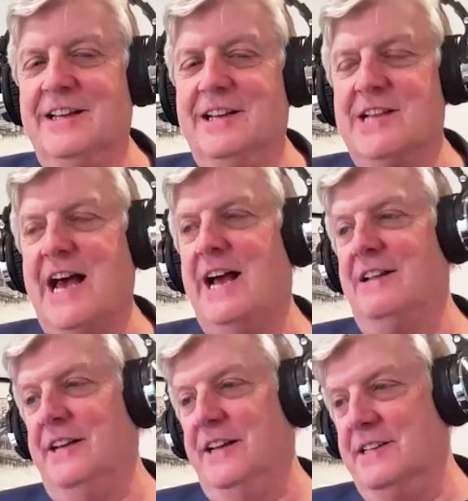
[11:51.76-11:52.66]

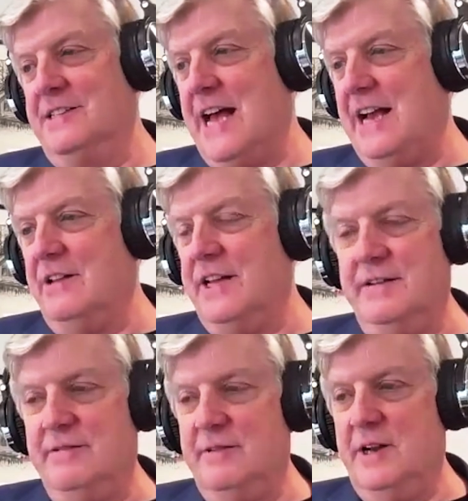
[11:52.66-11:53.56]
Exactly.
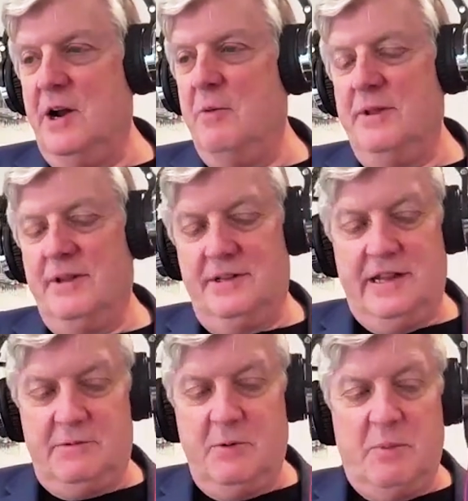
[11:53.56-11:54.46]

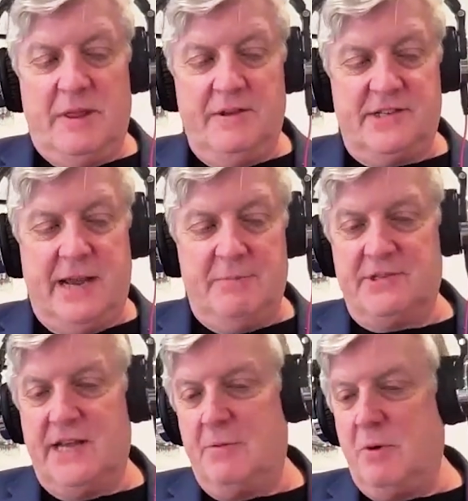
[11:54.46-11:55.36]
It would be the same
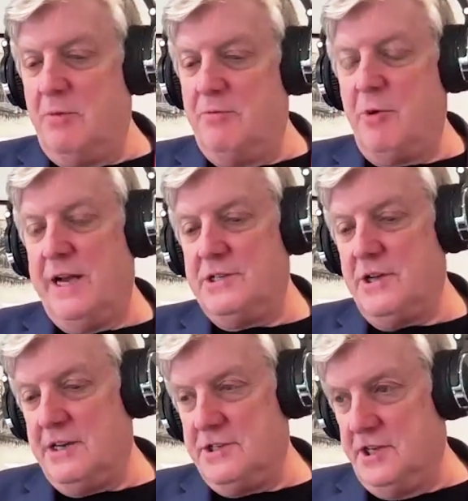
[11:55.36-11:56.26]
as saying, well, before I
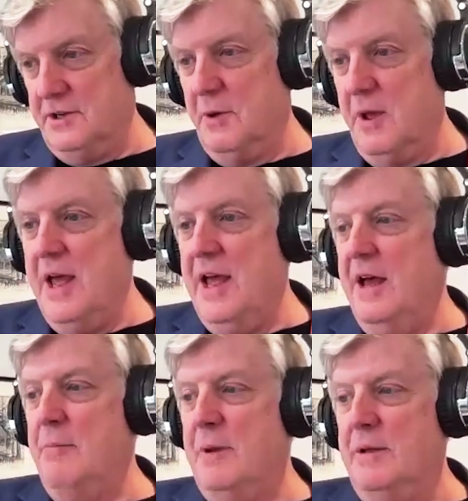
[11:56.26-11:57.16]
talk to you,
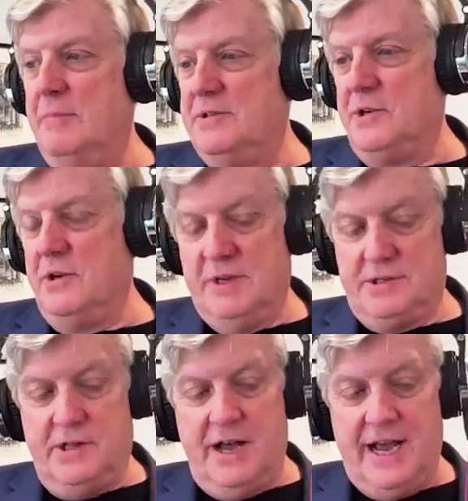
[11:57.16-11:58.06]
Mr. and
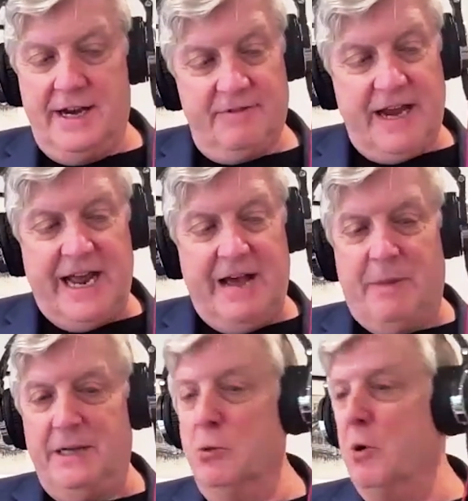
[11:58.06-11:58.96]
Miss Client, I've got to have
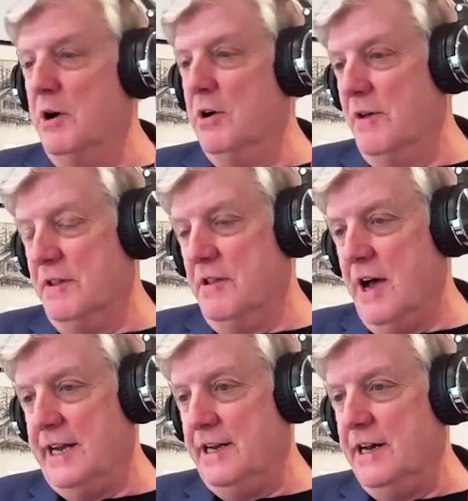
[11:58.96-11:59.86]
my lawyer on the
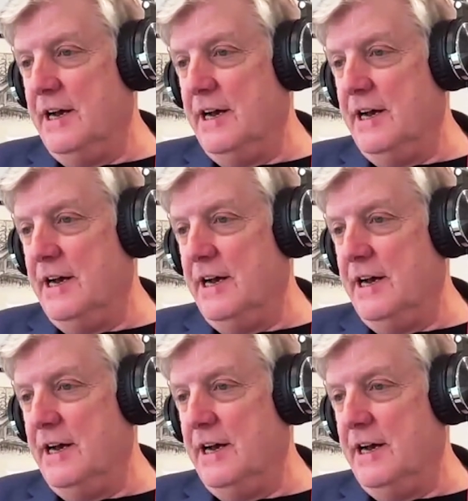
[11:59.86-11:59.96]
line,